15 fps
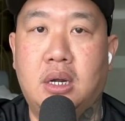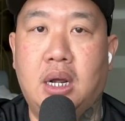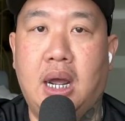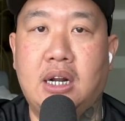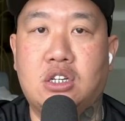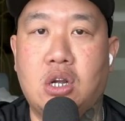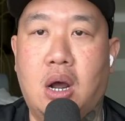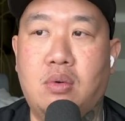
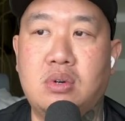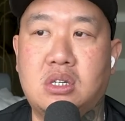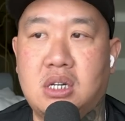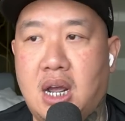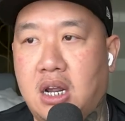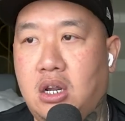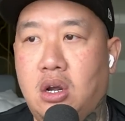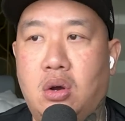And so I was just
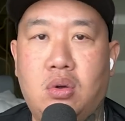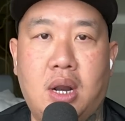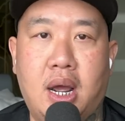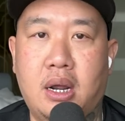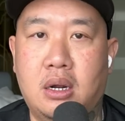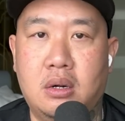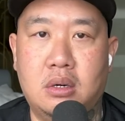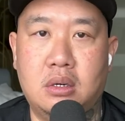like, yo,
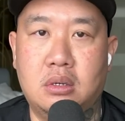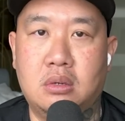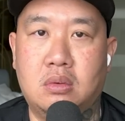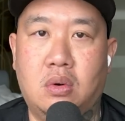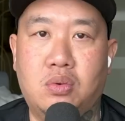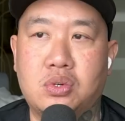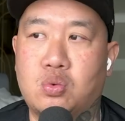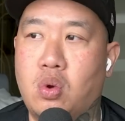like,
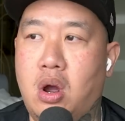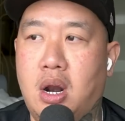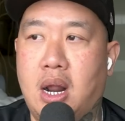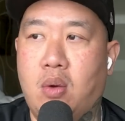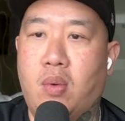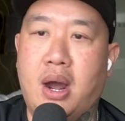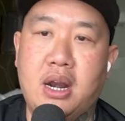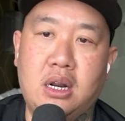what was wrong?
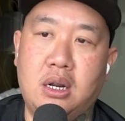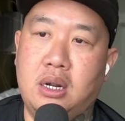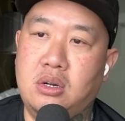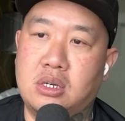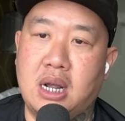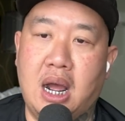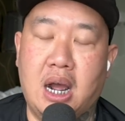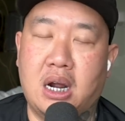Like, why didn't you? He
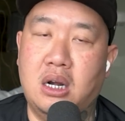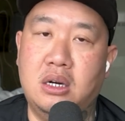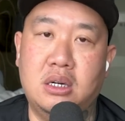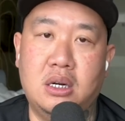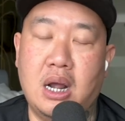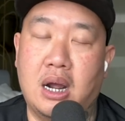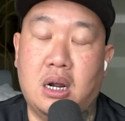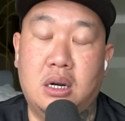was like, I
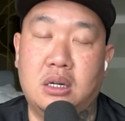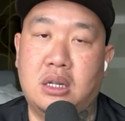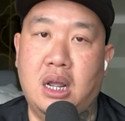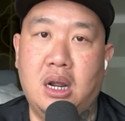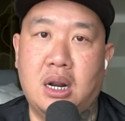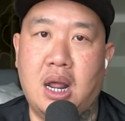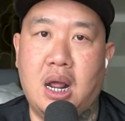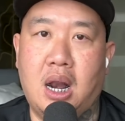couldn't
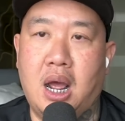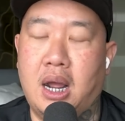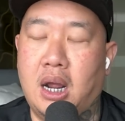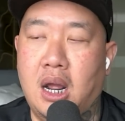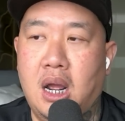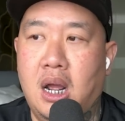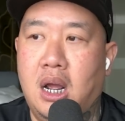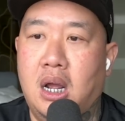think of that.
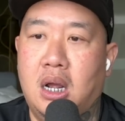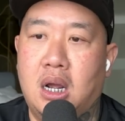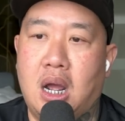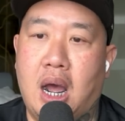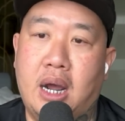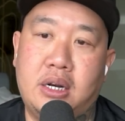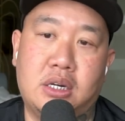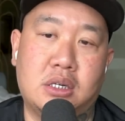Like,
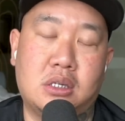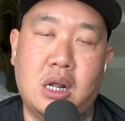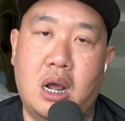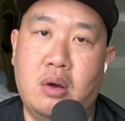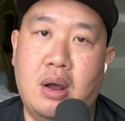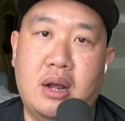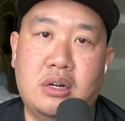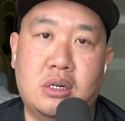I just
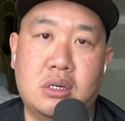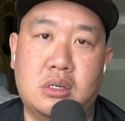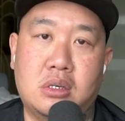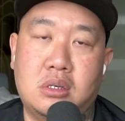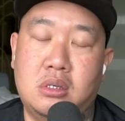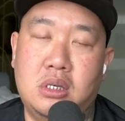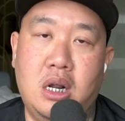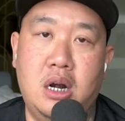
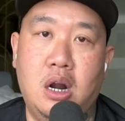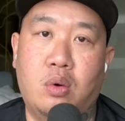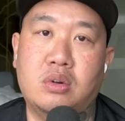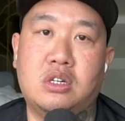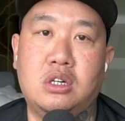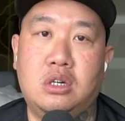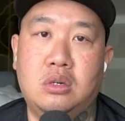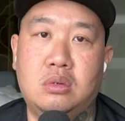didn't know
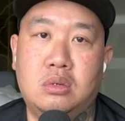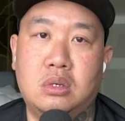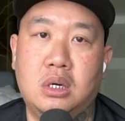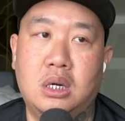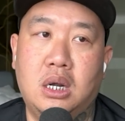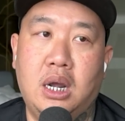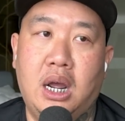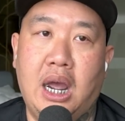what to do.
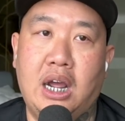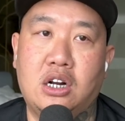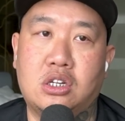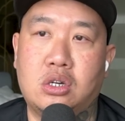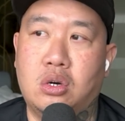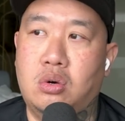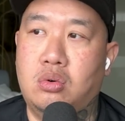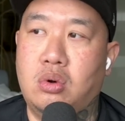And
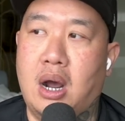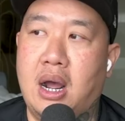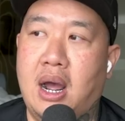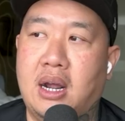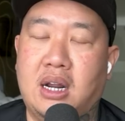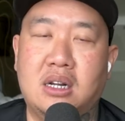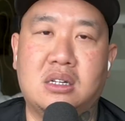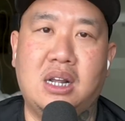so
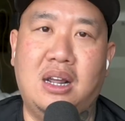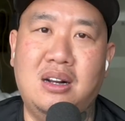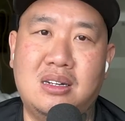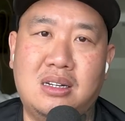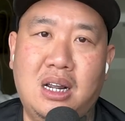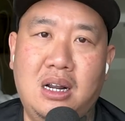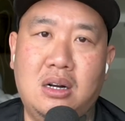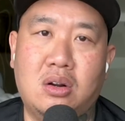I guess
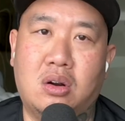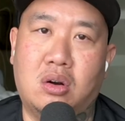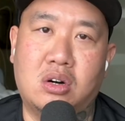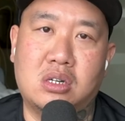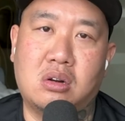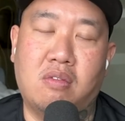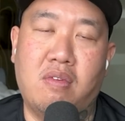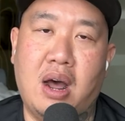instinct or
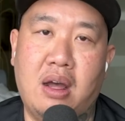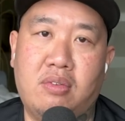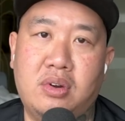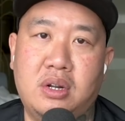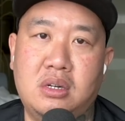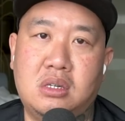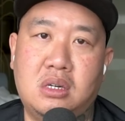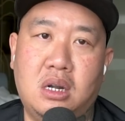survival
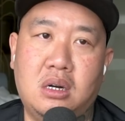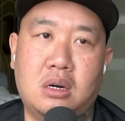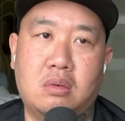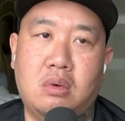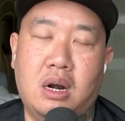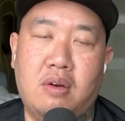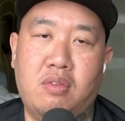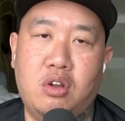instinct
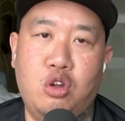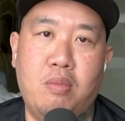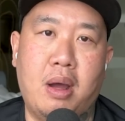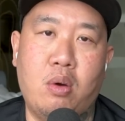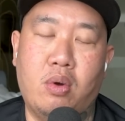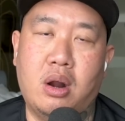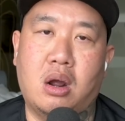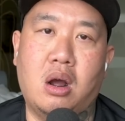or whatever you
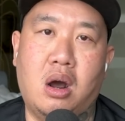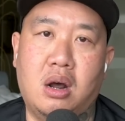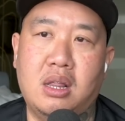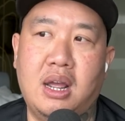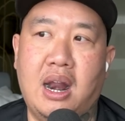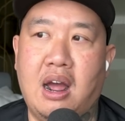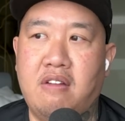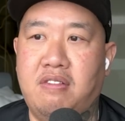might want to call
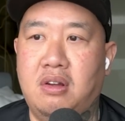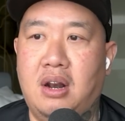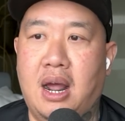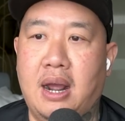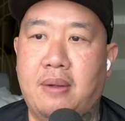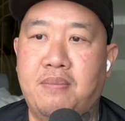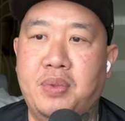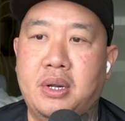that, I feel
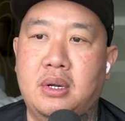like